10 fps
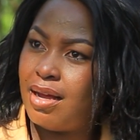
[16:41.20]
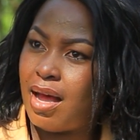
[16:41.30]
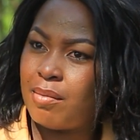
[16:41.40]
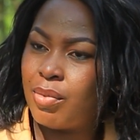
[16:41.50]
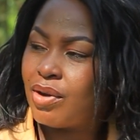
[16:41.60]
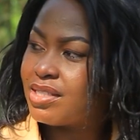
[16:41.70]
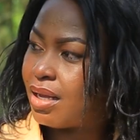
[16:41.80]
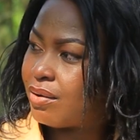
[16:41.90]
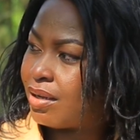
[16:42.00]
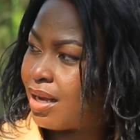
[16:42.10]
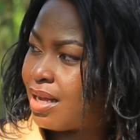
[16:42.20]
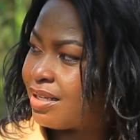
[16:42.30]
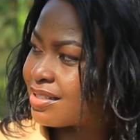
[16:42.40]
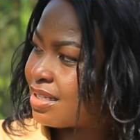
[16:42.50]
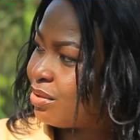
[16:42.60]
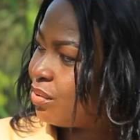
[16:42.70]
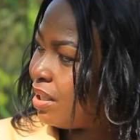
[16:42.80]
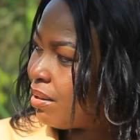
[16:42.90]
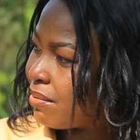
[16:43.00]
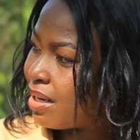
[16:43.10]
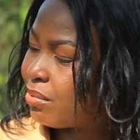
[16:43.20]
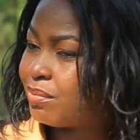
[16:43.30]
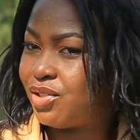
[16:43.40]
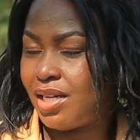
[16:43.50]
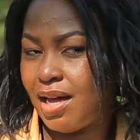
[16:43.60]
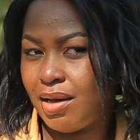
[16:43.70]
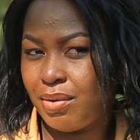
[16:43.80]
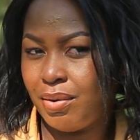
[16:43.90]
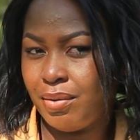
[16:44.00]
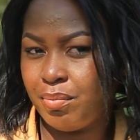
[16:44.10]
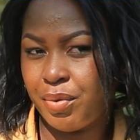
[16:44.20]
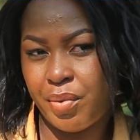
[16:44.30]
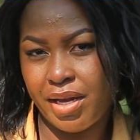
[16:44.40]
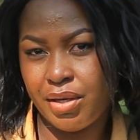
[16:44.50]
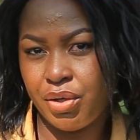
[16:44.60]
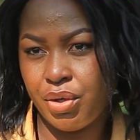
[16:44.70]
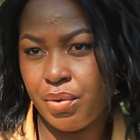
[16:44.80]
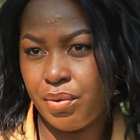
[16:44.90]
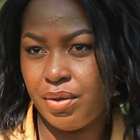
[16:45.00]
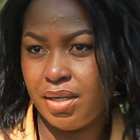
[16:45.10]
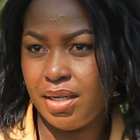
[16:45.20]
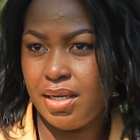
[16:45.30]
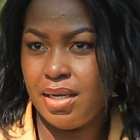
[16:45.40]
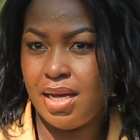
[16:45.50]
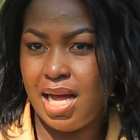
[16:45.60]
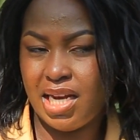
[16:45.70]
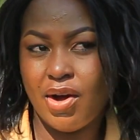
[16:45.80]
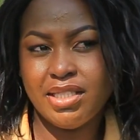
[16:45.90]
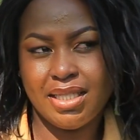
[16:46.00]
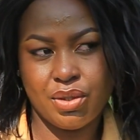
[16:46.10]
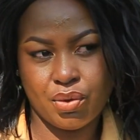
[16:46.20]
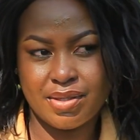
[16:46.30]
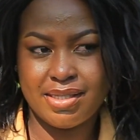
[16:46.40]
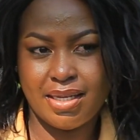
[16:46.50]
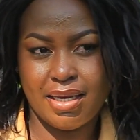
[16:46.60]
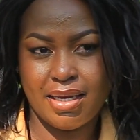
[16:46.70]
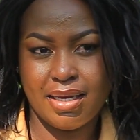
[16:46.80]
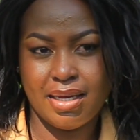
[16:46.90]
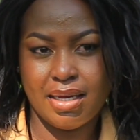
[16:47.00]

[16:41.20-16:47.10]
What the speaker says: And because nkandi excited kureba abana bo mu cyaro, people I knew, and I wanted to stay.